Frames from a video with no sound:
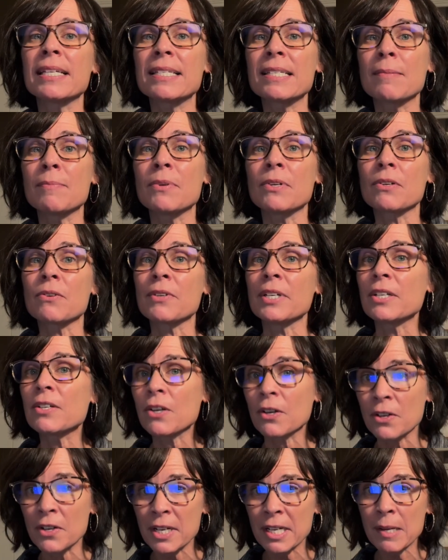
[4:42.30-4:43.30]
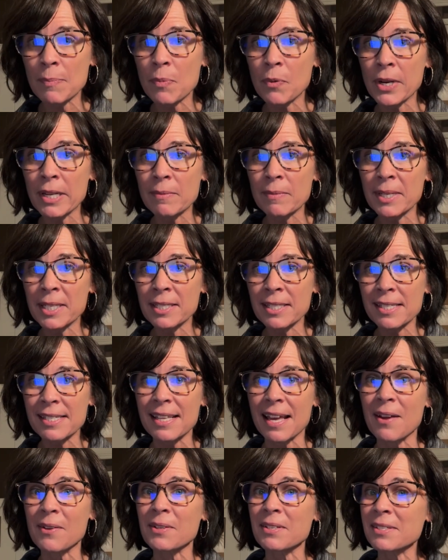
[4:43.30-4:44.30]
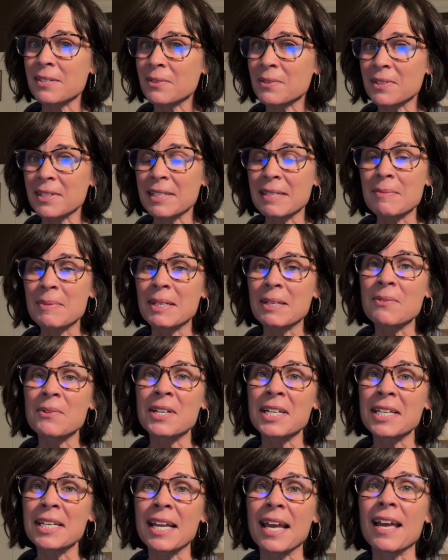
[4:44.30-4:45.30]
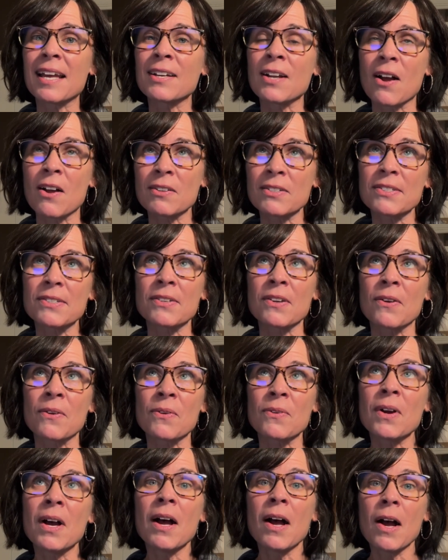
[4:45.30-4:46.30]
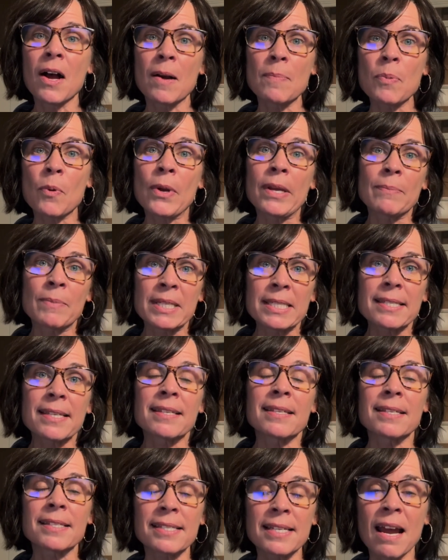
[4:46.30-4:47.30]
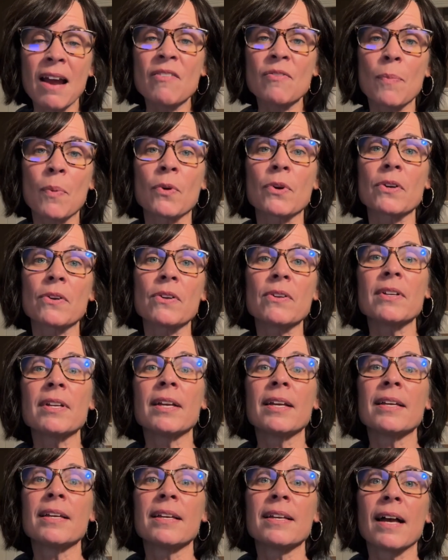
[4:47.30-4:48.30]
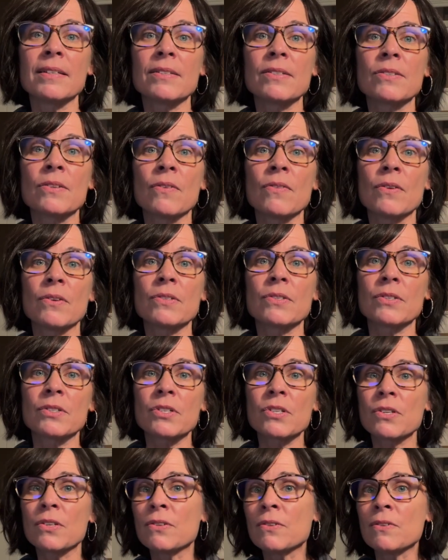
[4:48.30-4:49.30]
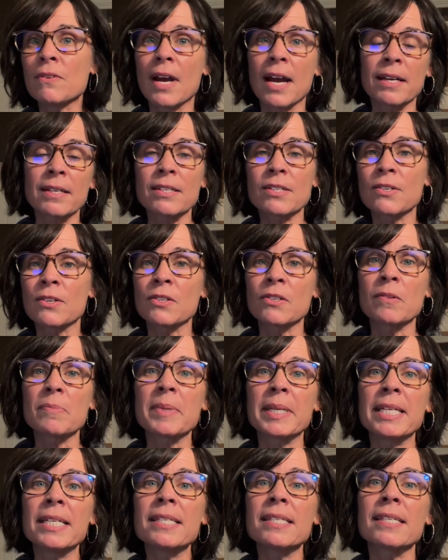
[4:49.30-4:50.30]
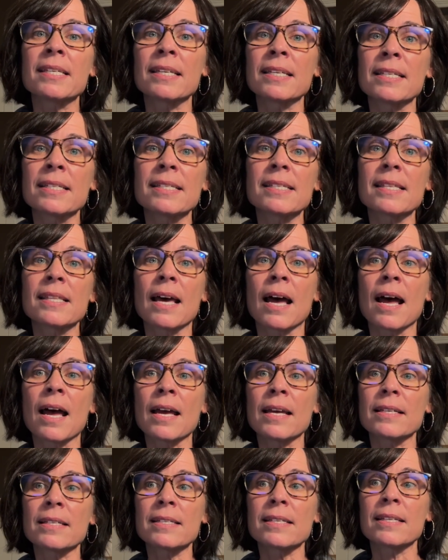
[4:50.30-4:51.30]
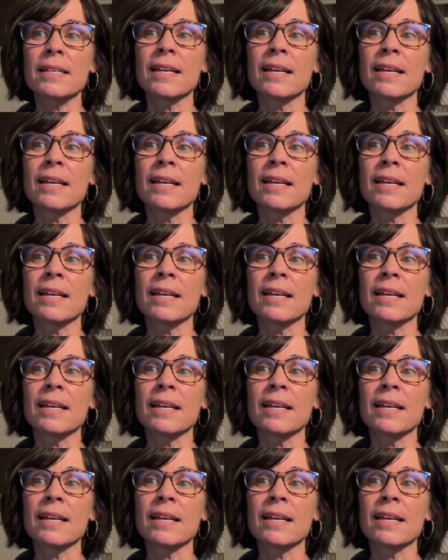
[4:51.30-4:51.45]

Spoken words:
to book recurring appointments. That was a really big one. And also appointments in the staff portal. So those are two external pieces that,